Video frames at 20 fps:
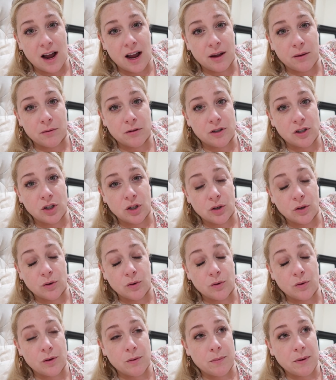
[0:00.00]
I will
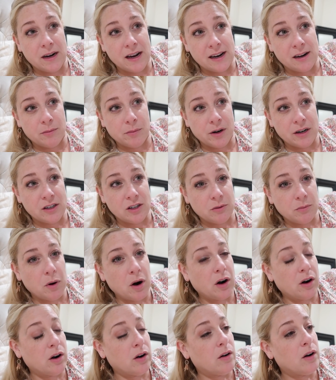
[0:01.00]
do the banana bread
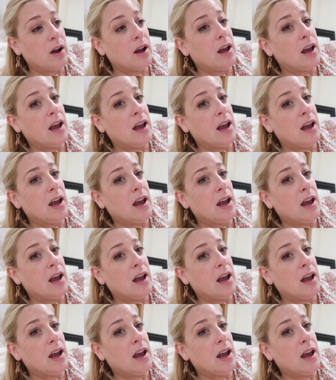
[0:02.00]
tomorrow.